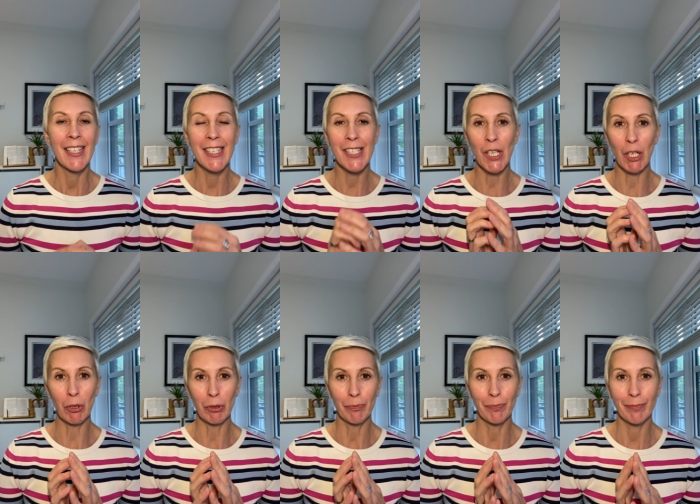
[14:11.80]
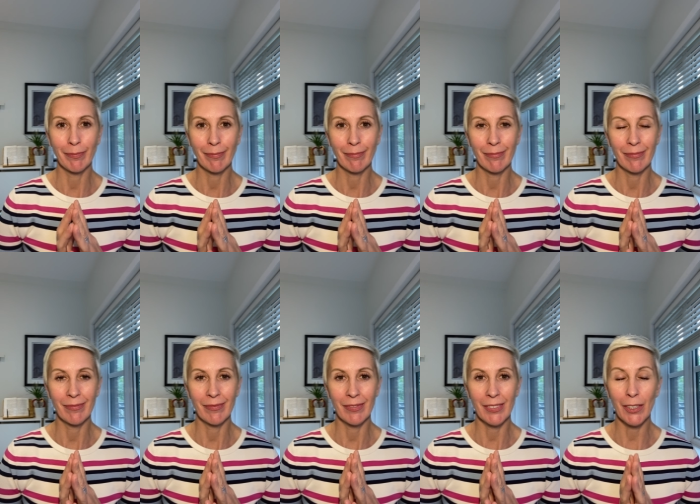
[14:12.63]
So,
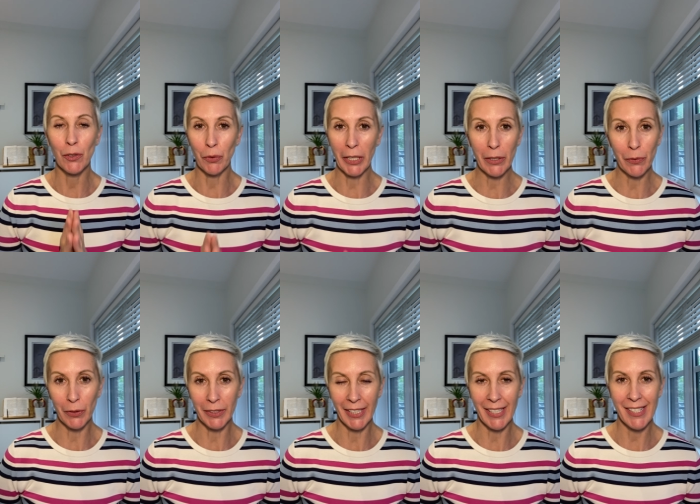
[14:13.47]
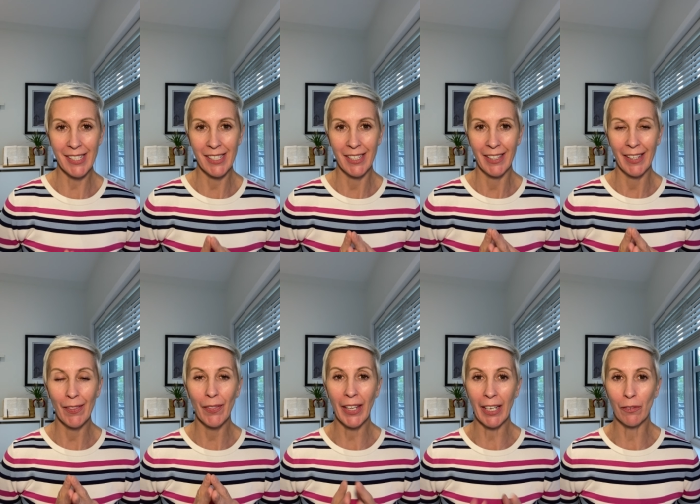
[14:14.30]
gratefulness,
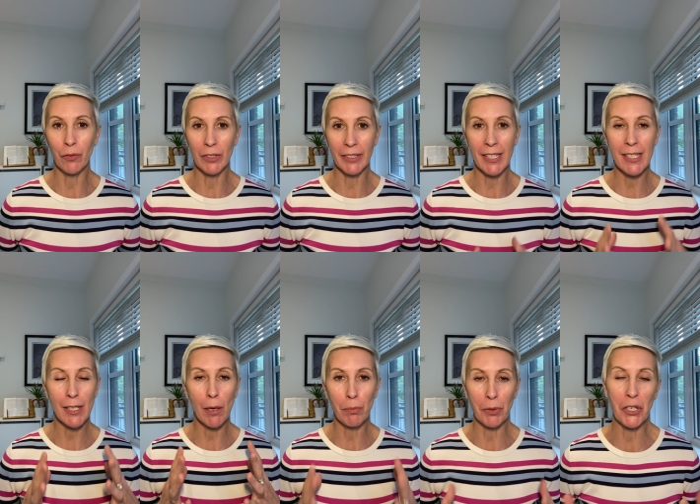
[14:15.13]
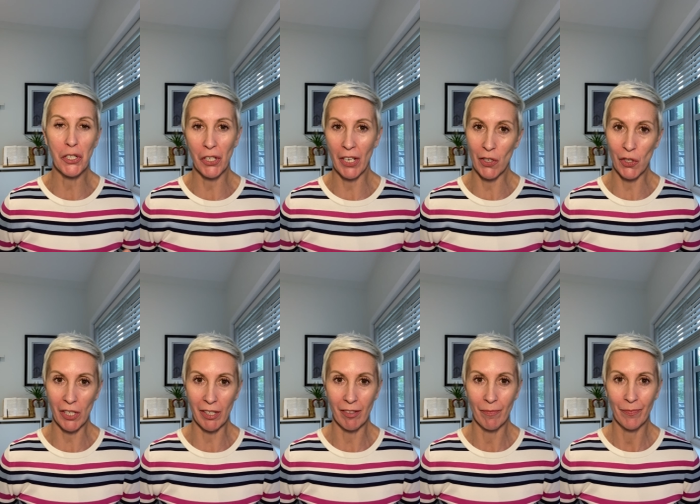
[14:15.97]
thankfulness,
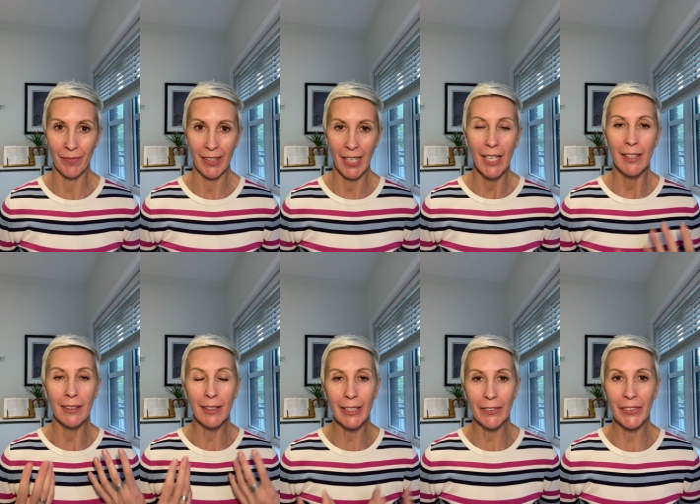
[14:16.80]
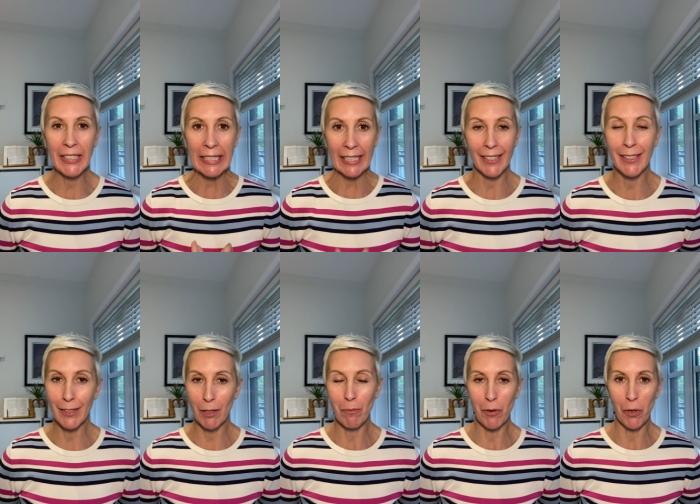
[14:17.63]
appreciation, living in
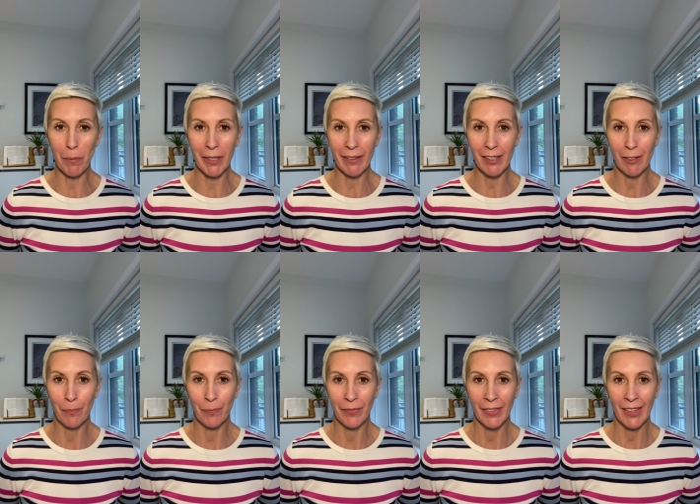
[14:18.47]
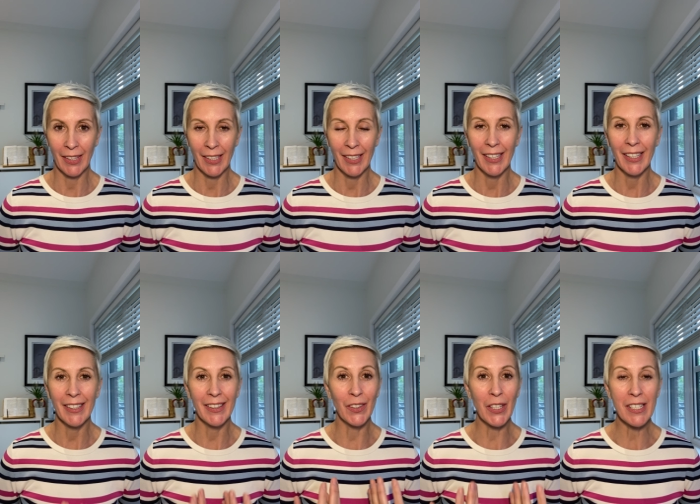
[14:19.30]
the moment.
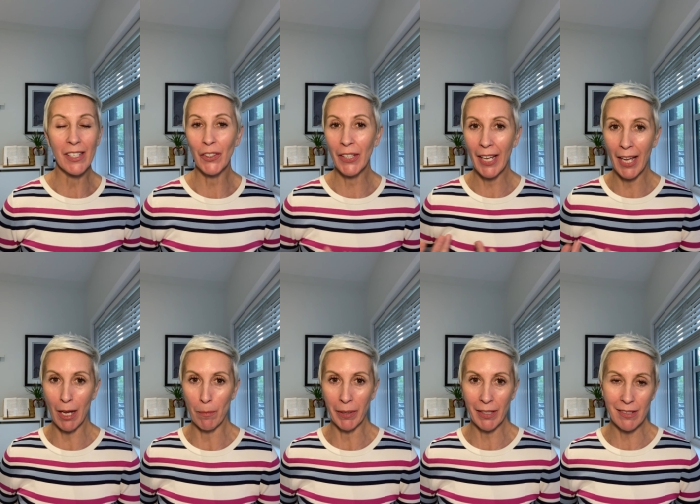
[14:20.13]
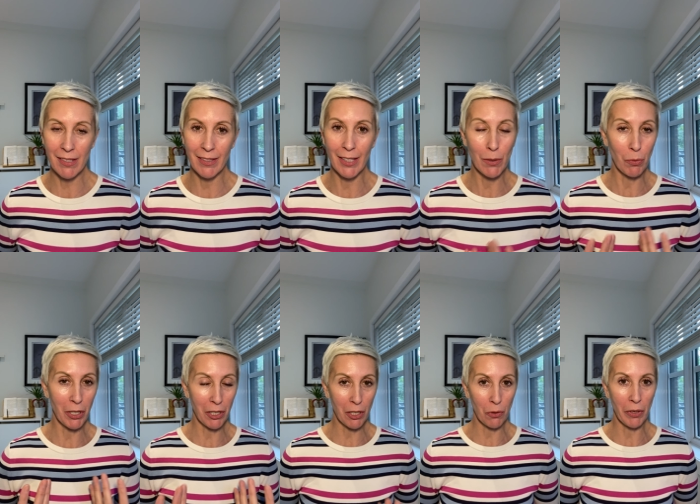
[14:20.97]
These are the habits that we
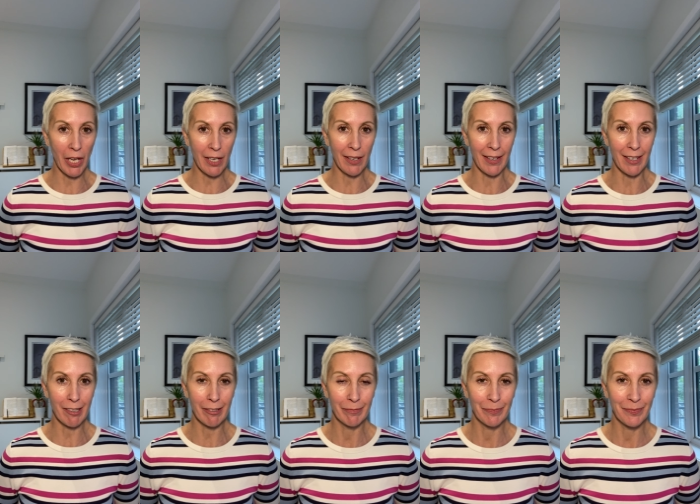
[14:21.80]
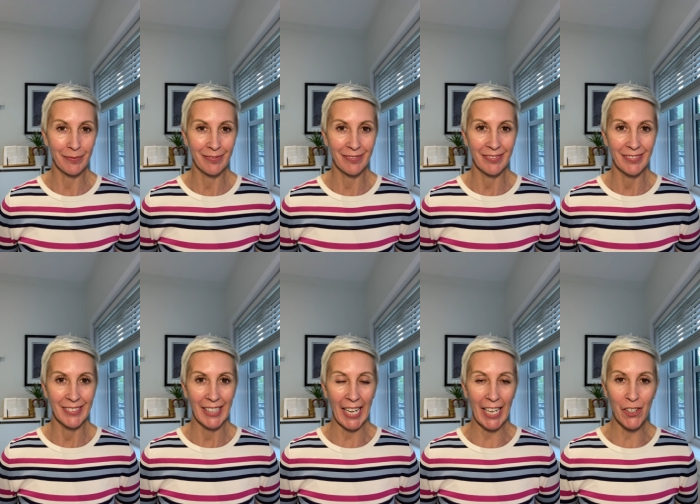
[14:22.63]
are creating
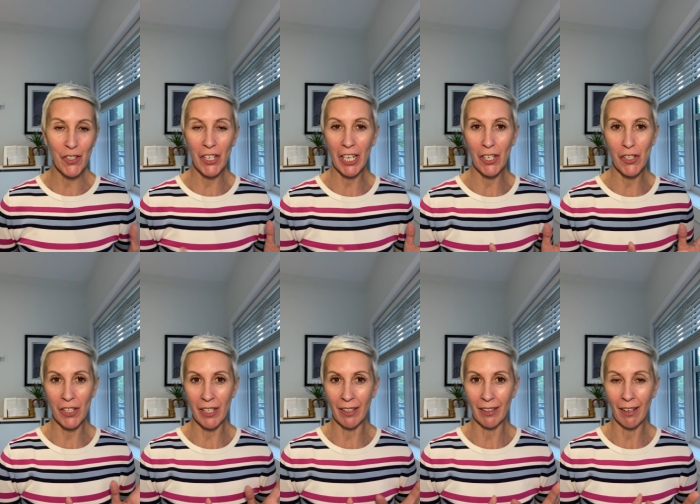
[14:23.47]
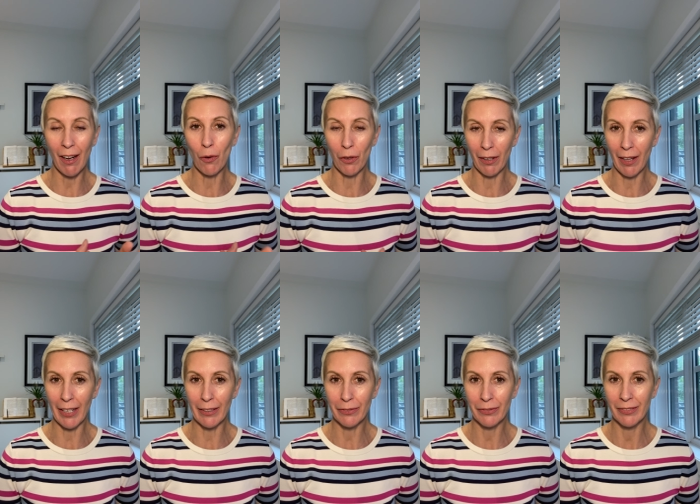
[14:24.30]
and changing our
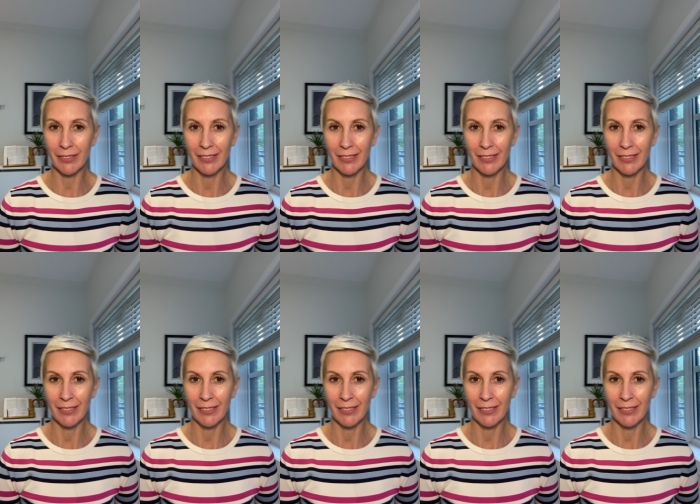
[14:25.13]
life